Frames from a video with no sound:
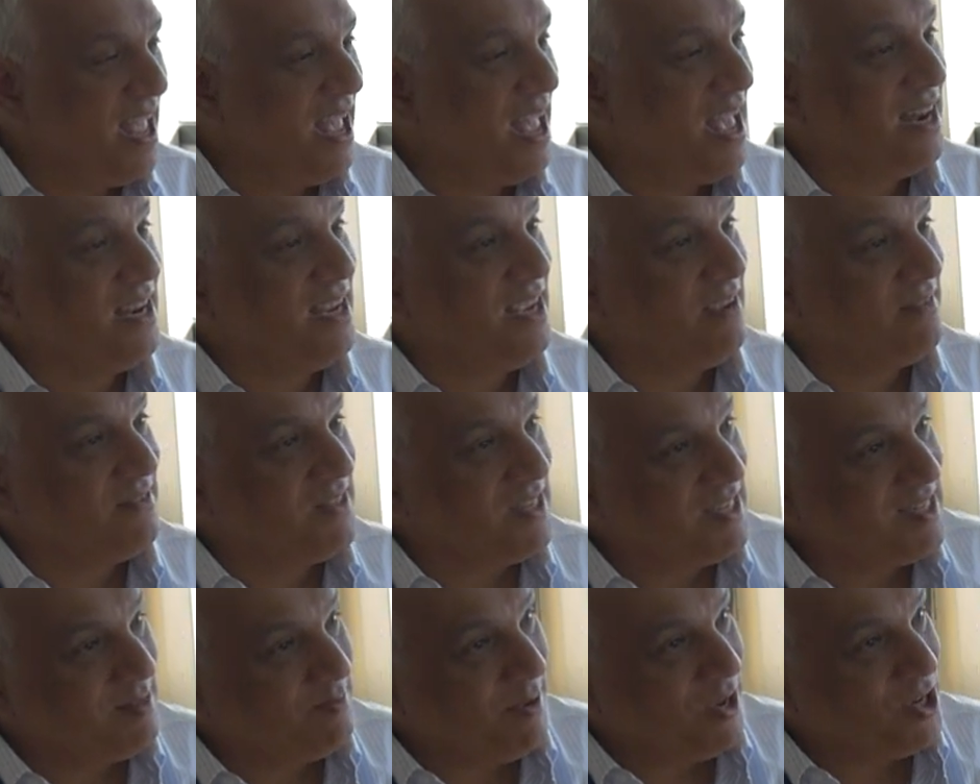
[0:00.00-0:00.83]
And he gives
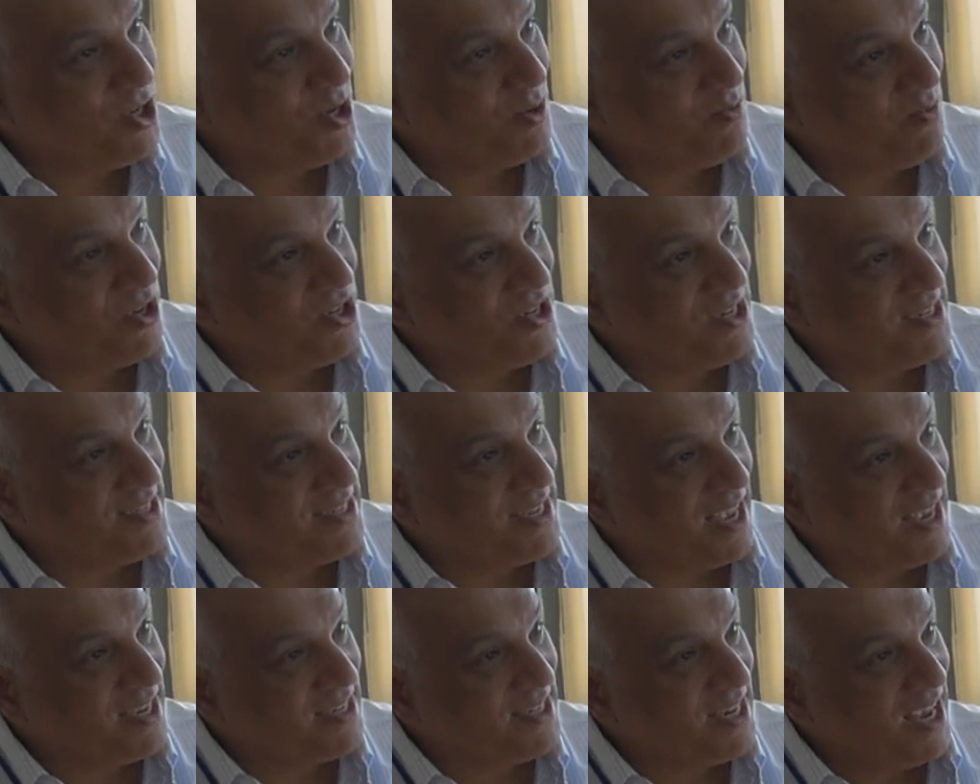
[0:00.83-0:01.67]
a speech in which he
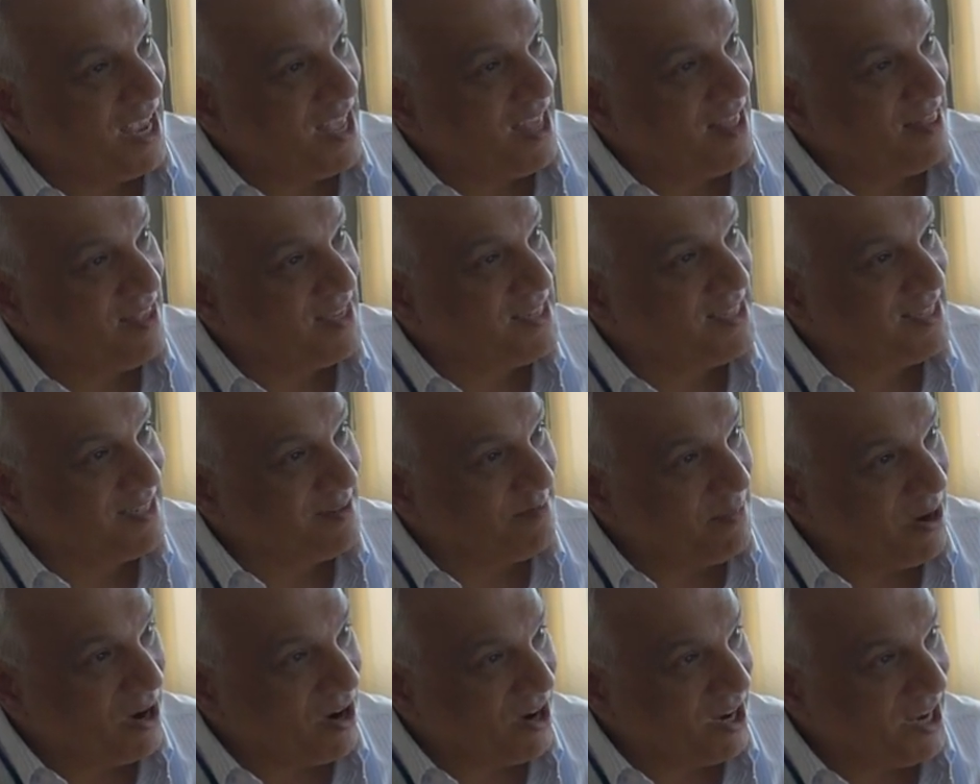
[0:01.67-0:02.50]
says, "This is
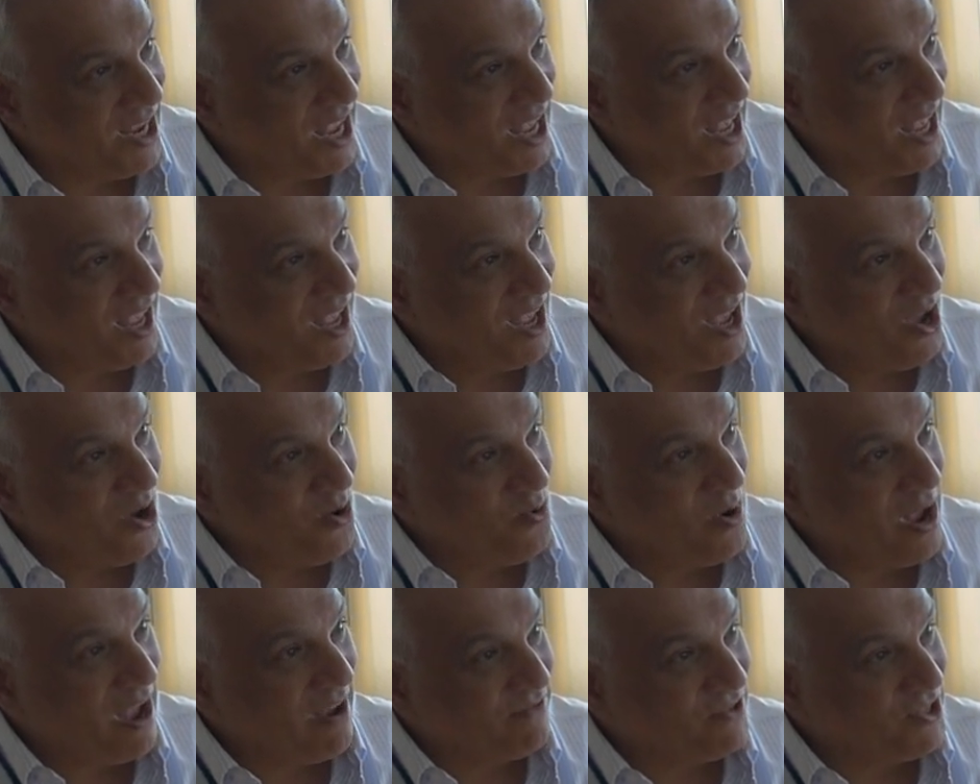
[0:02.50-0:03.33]
America,
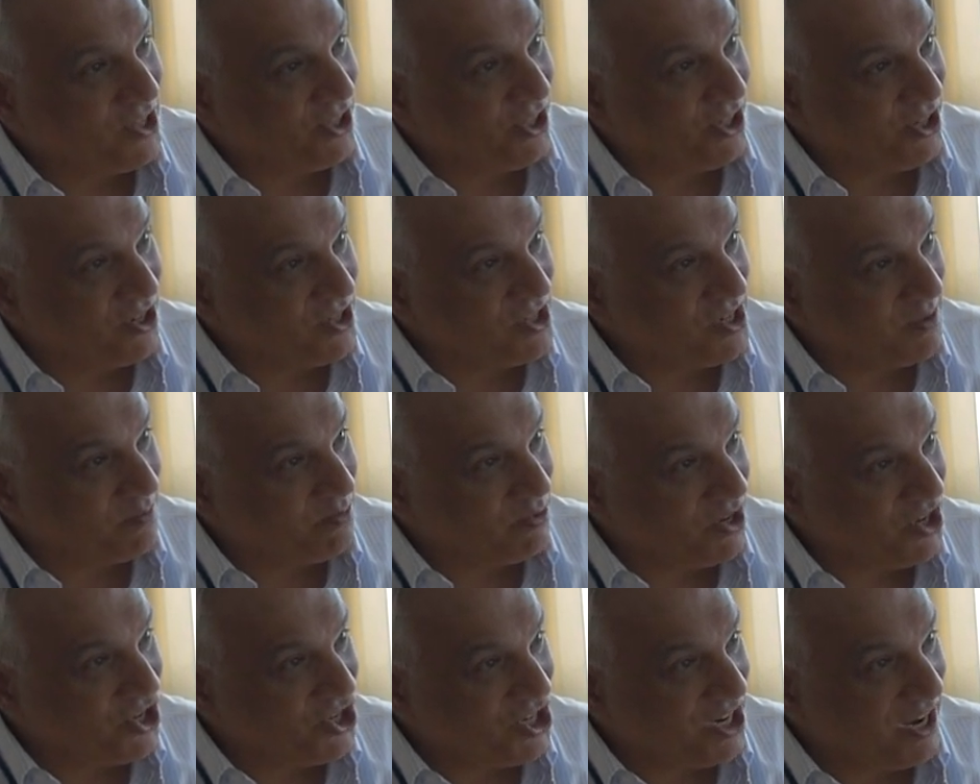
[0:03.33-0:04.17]
we have to learn to
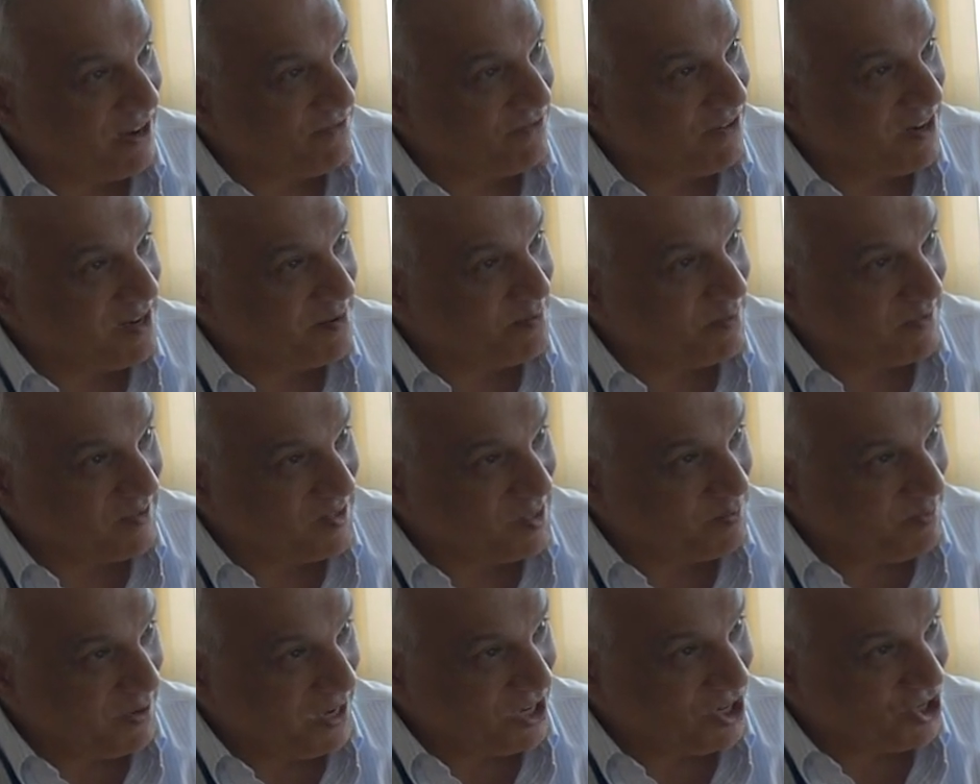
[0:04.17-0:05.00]
appreciate freedom of
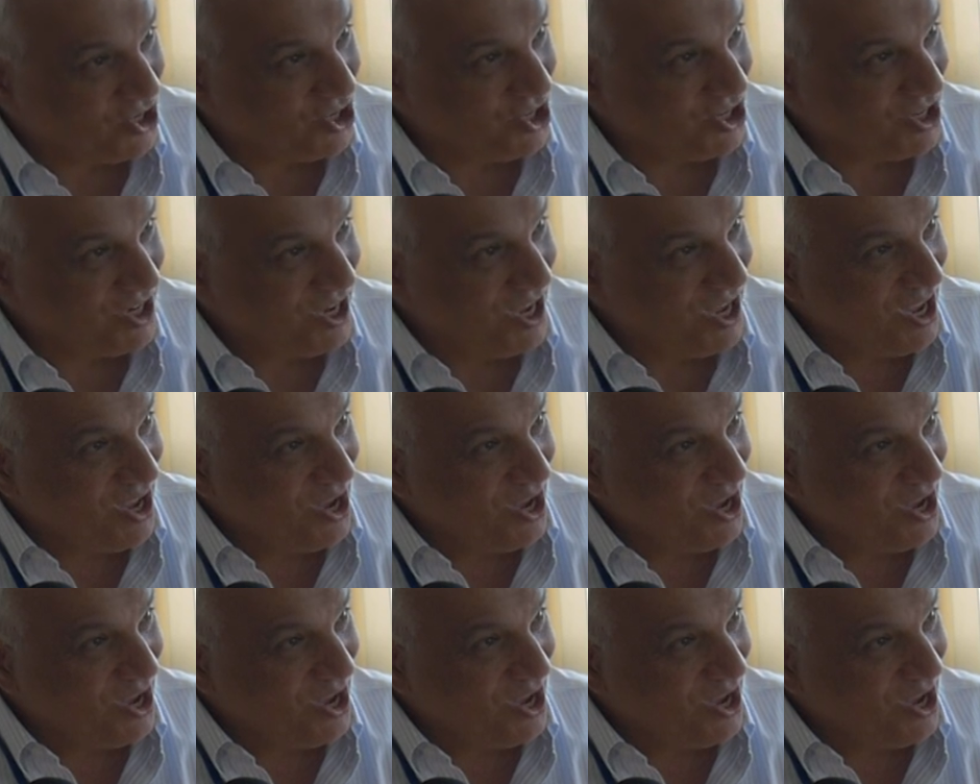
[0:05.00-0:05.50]
speech."